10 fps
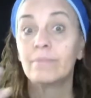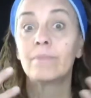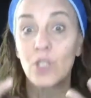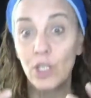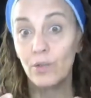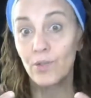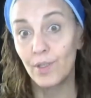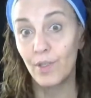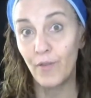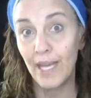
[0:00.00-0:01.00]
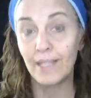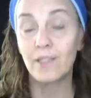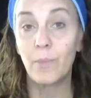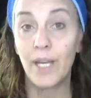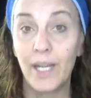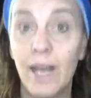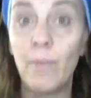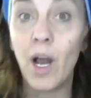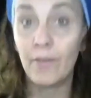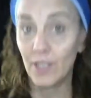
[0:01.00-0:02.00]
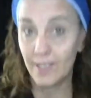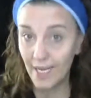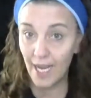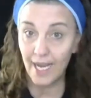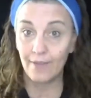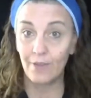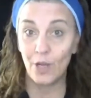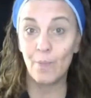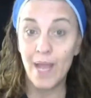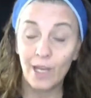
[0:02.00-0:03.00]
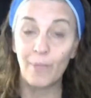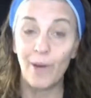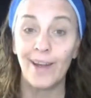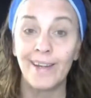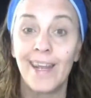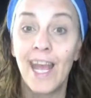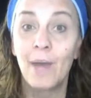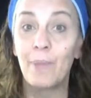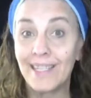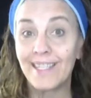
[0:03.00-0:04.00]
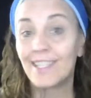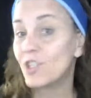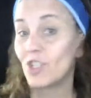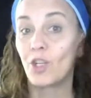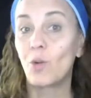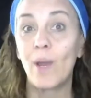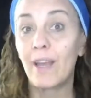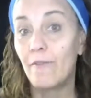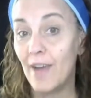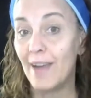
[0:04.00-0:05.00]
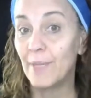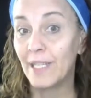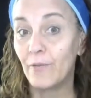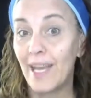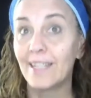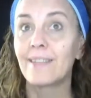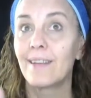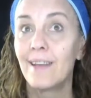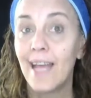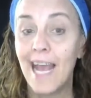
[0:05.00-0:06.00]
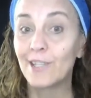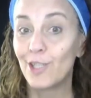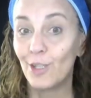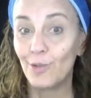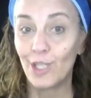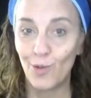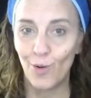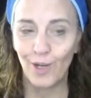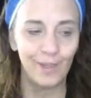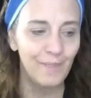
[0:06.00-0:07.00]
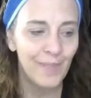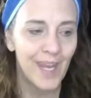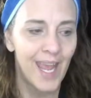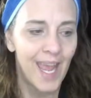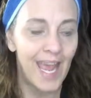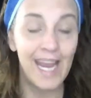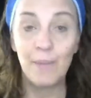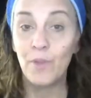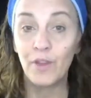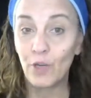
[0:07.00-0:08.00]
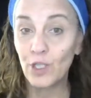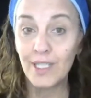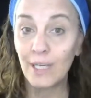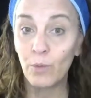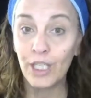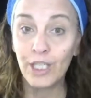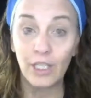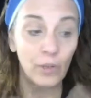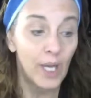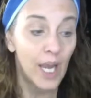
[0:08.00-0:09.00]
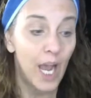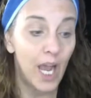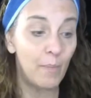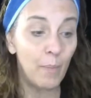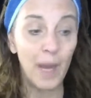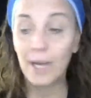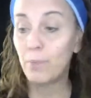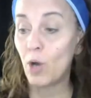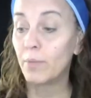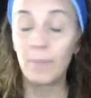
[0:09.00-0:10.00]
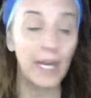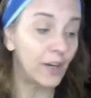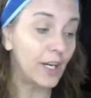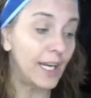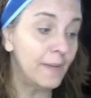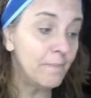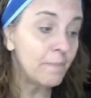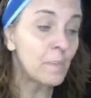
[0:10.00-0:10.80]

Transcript: excuse the face, but um, obviously I have no makeup on. But this is just a quick five minute face how to tutorial. And the first thing I want to do, um, my problem area